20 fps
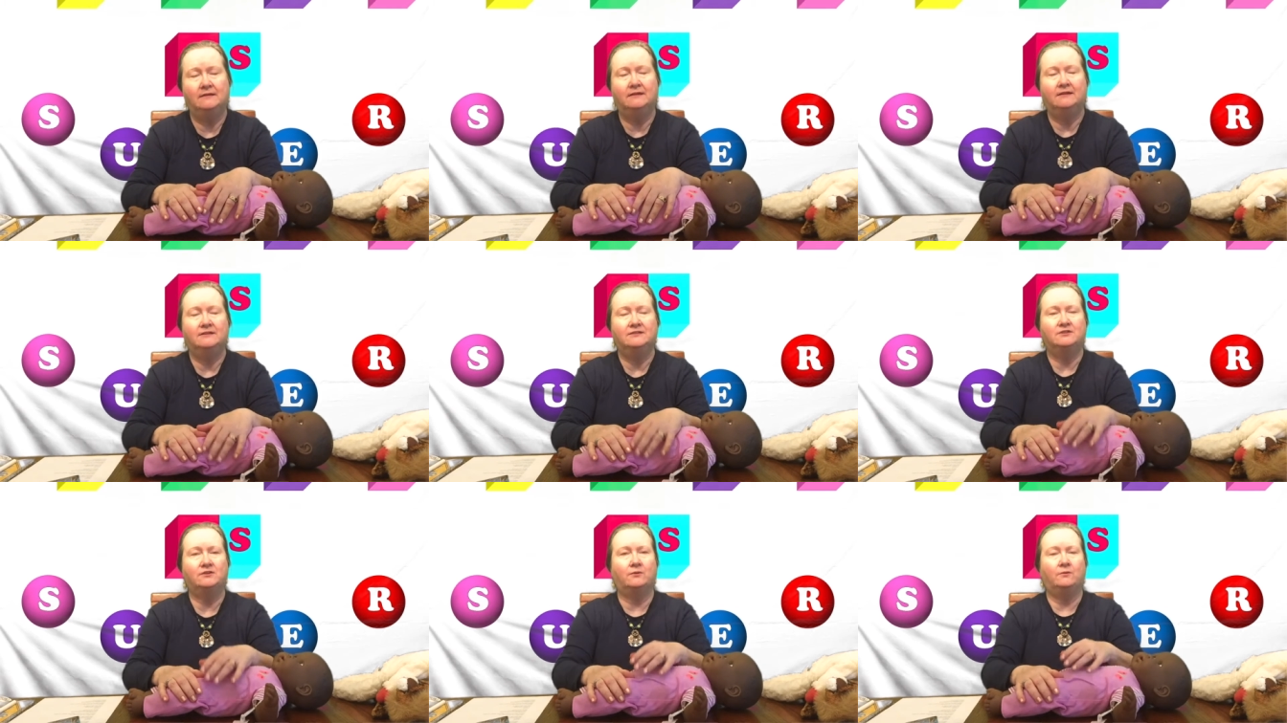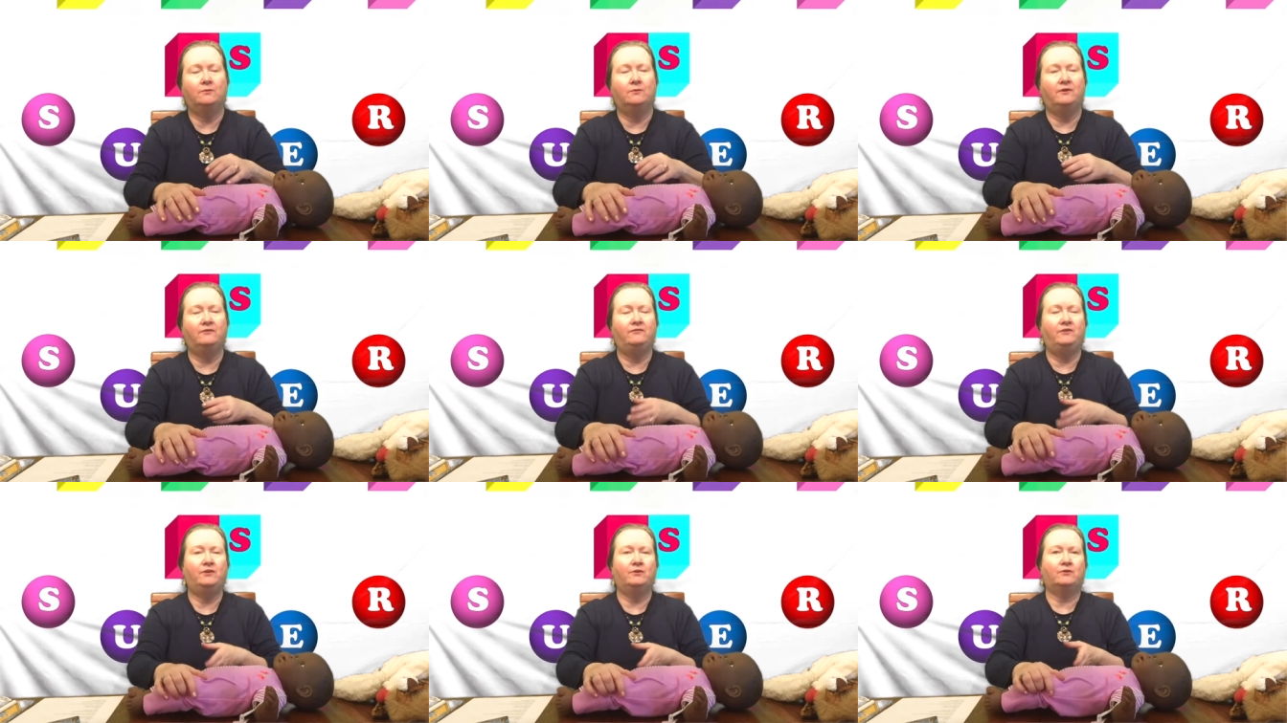So
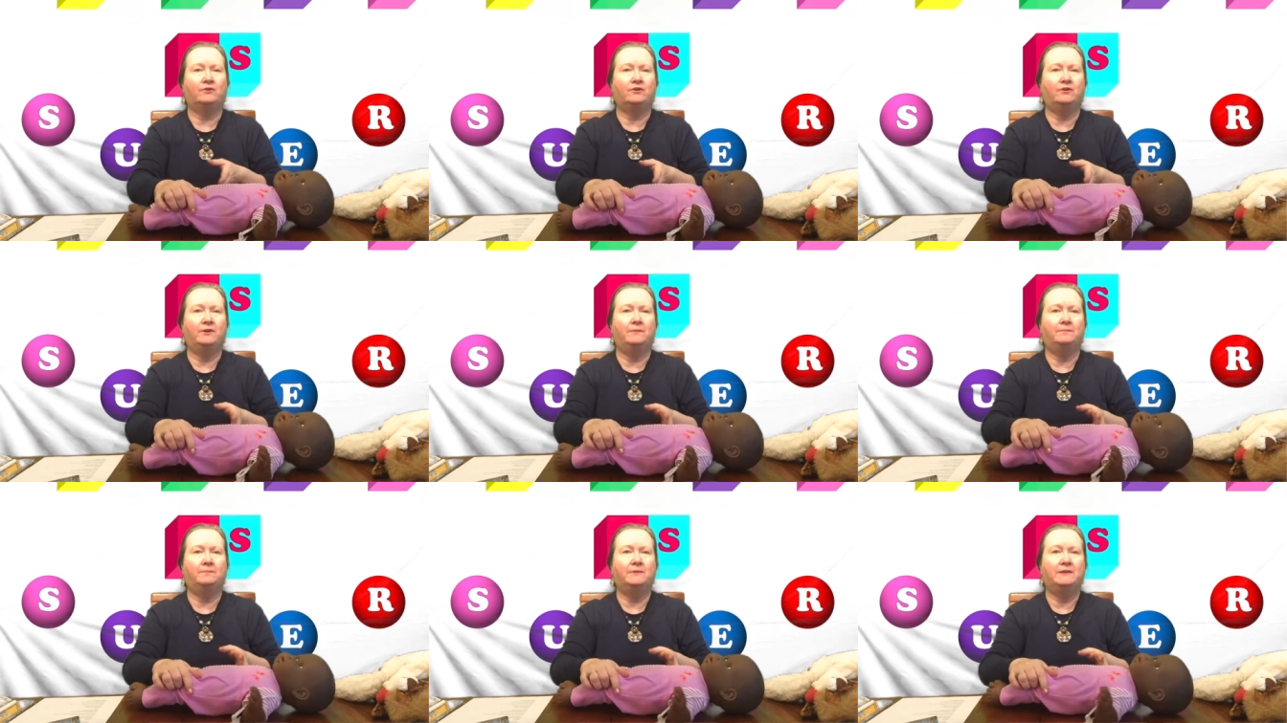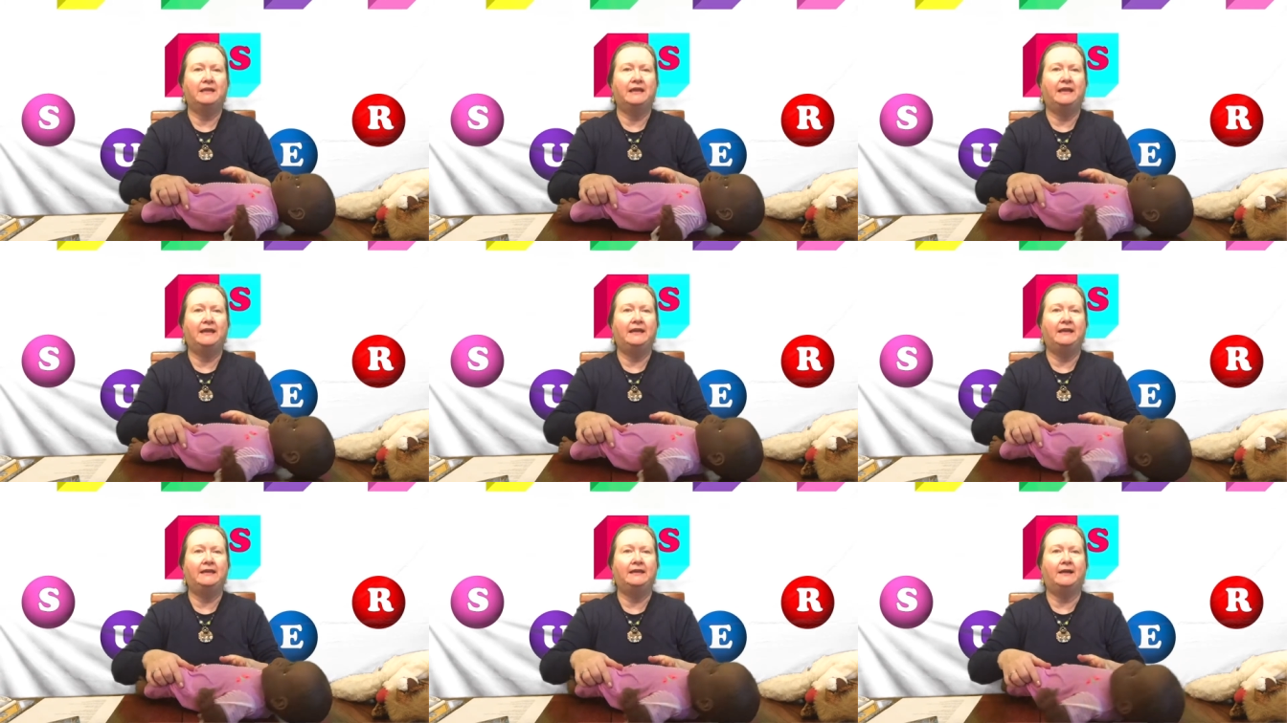if you're going to
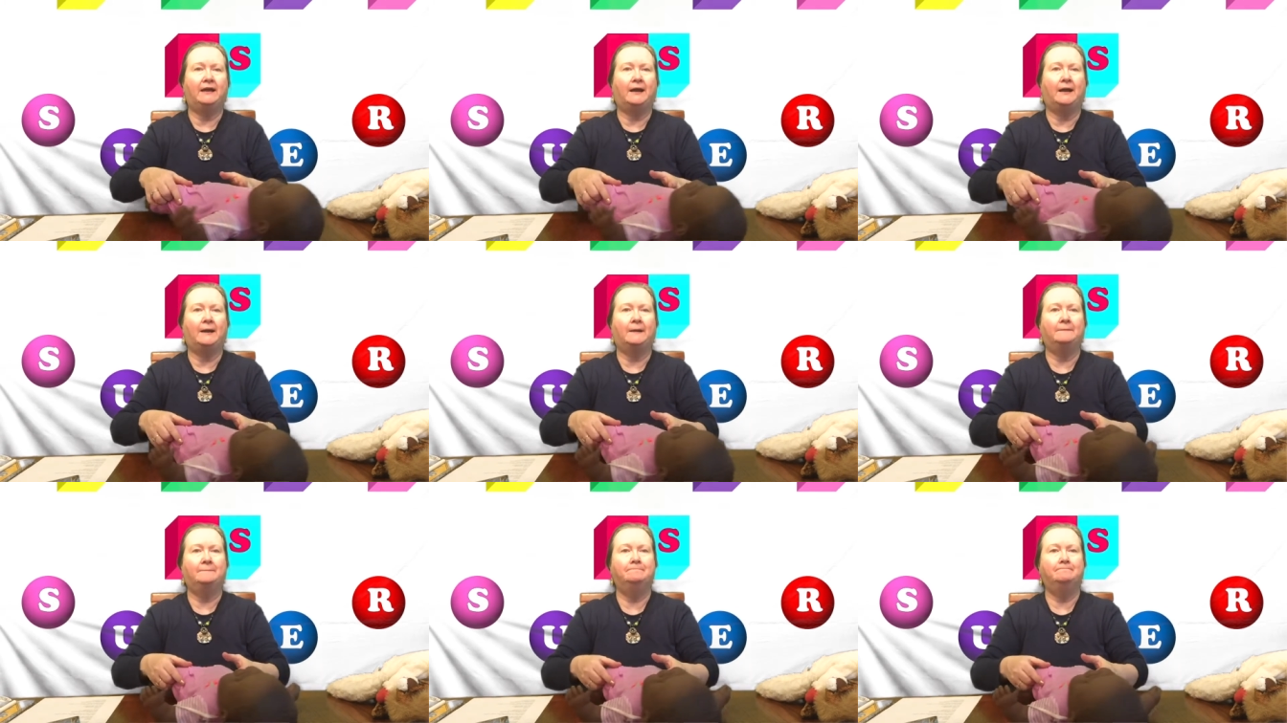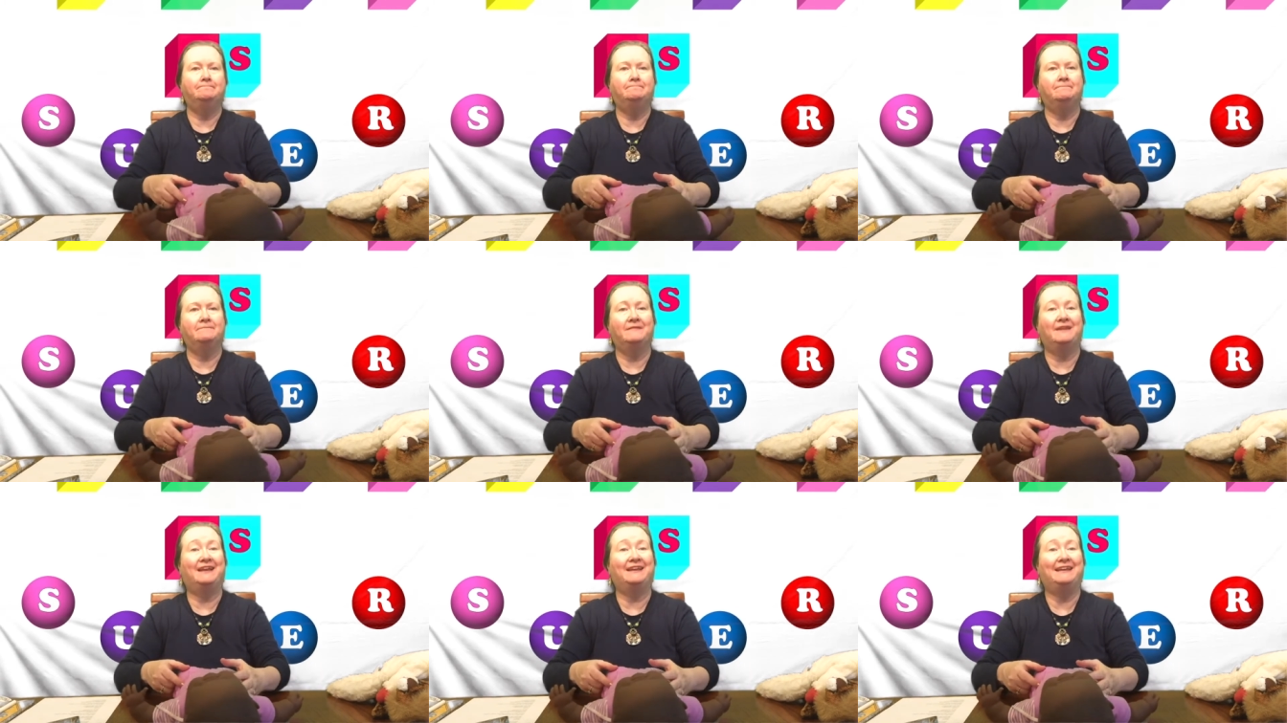play
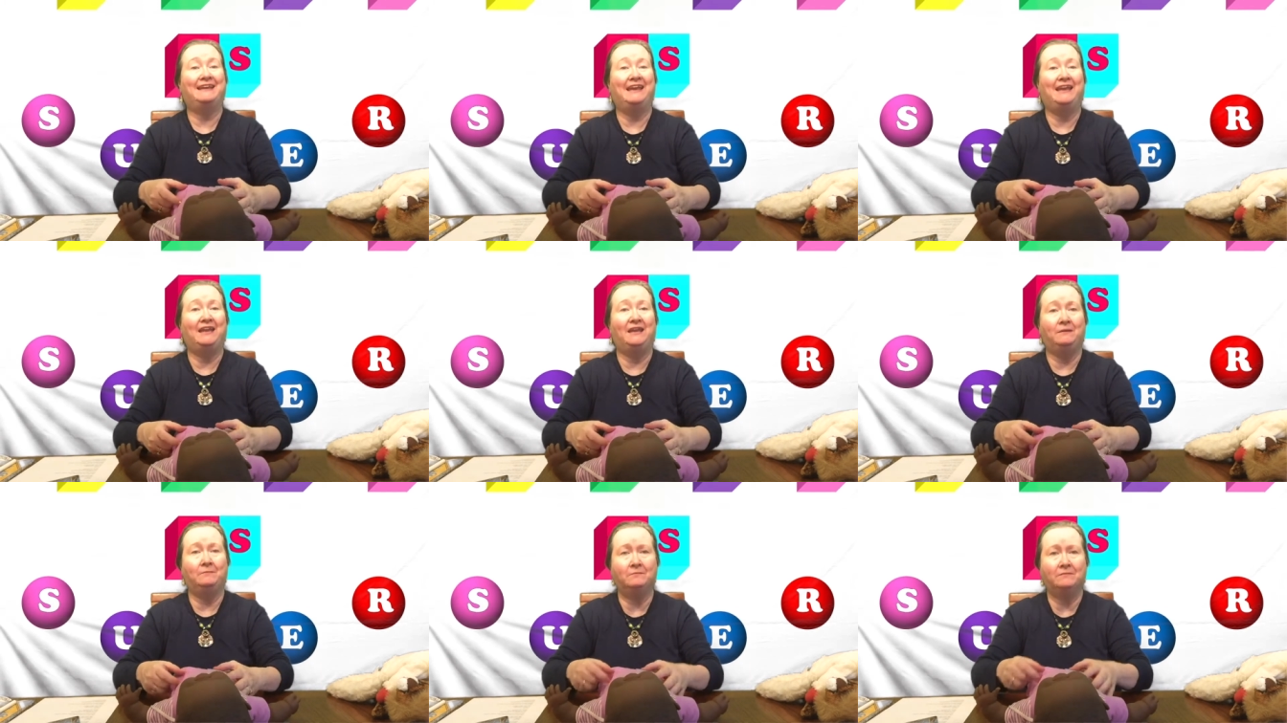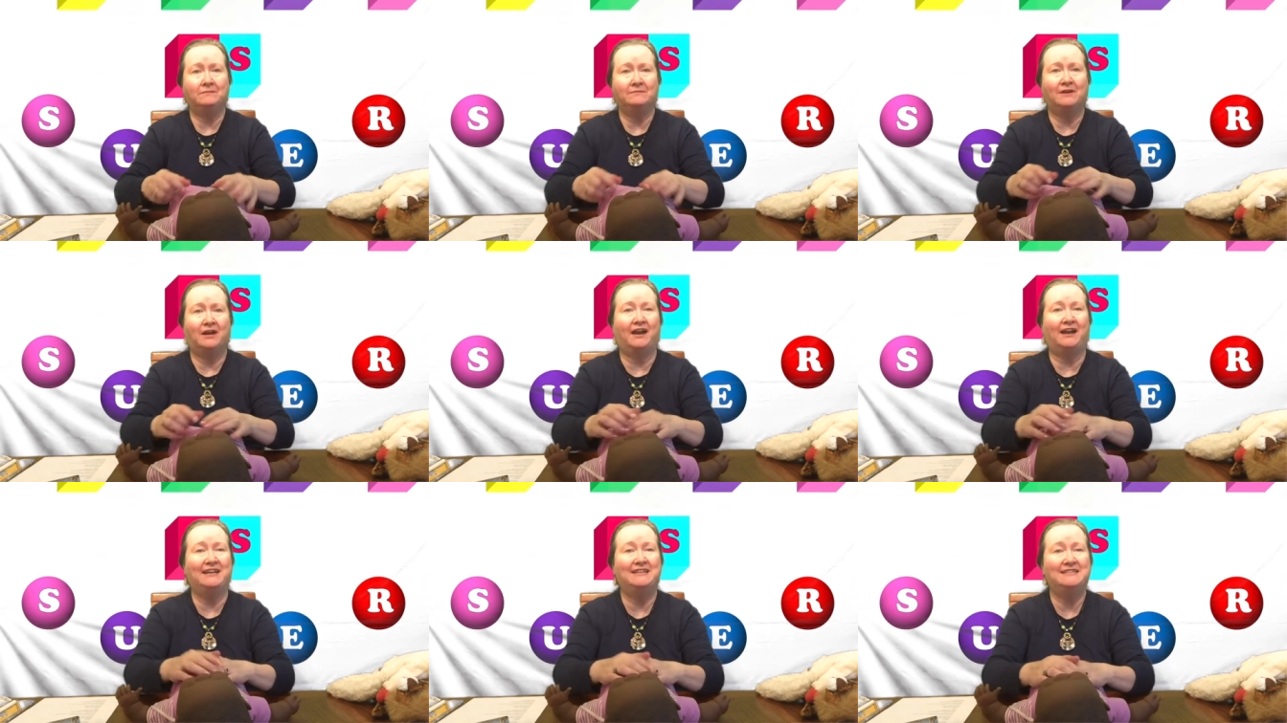a game, a
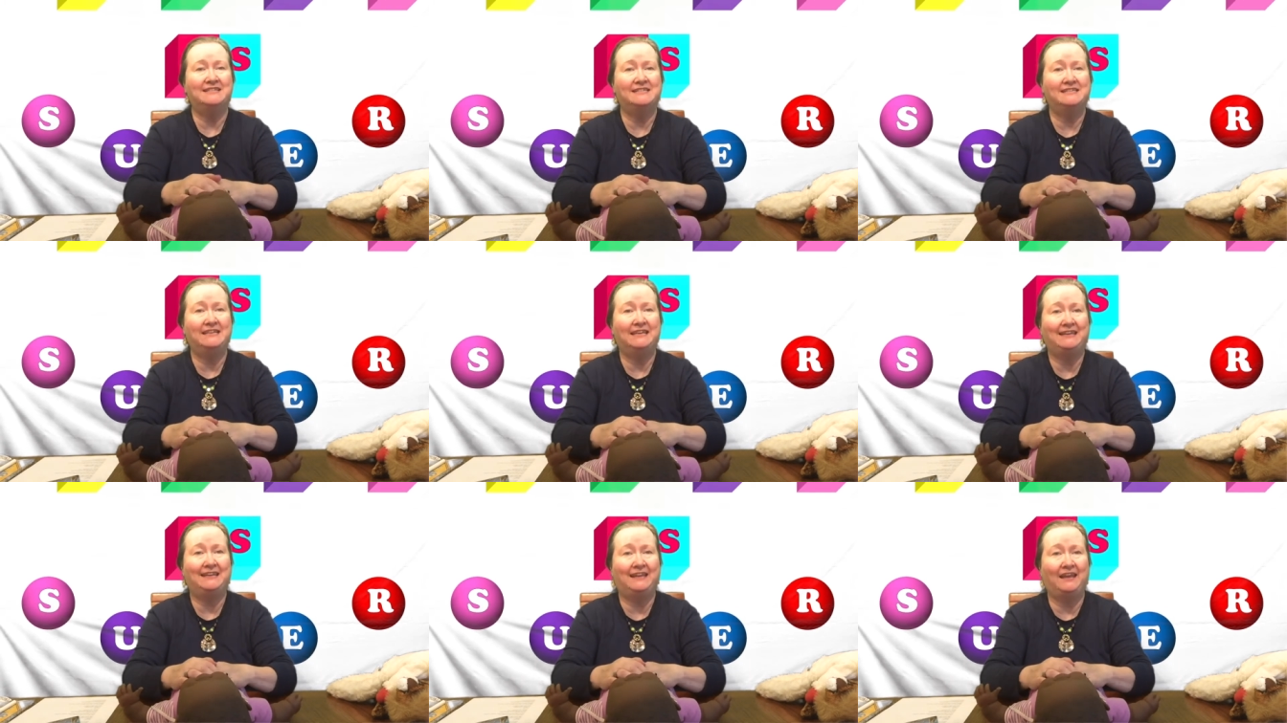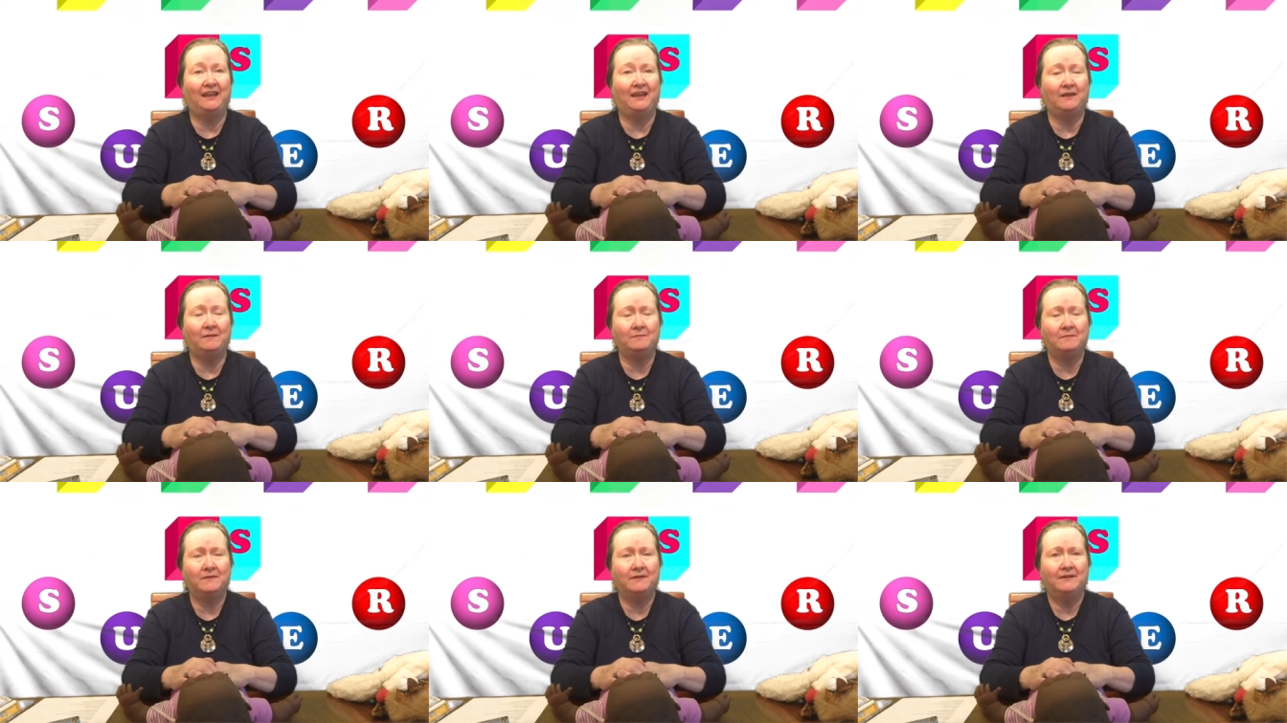hide and seek
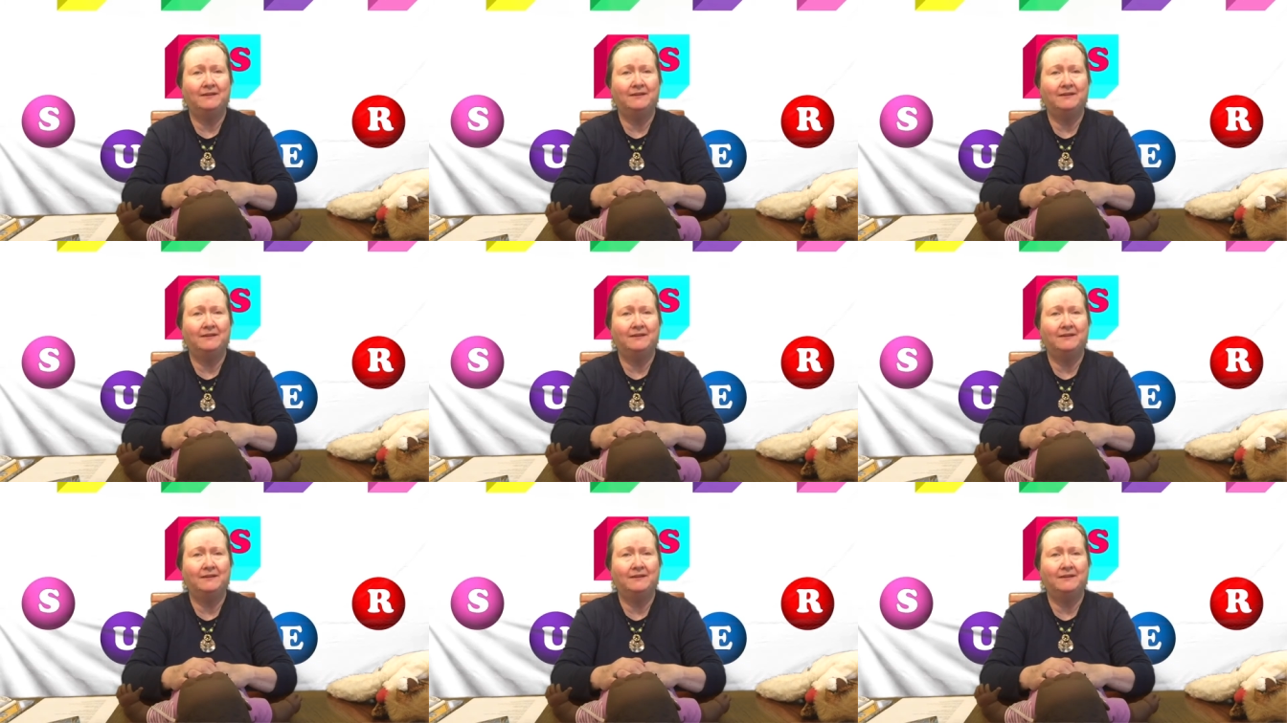game,